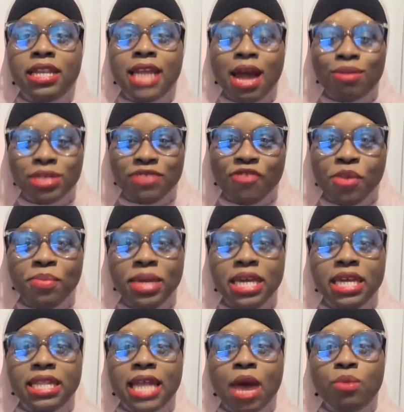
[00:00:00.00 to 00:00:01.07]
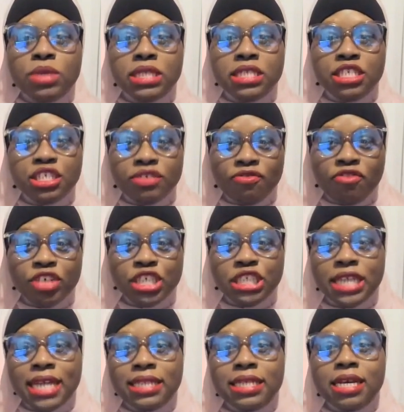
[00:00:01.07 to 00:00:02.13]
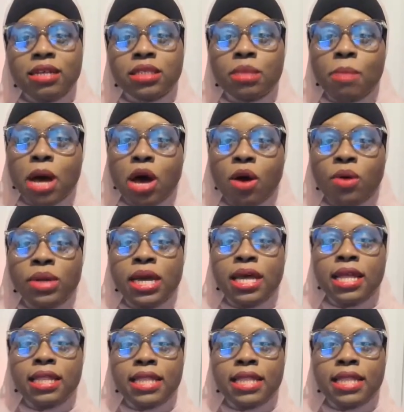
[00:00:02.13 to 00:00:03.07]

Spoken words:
That was for me. That was for Chantel Simone.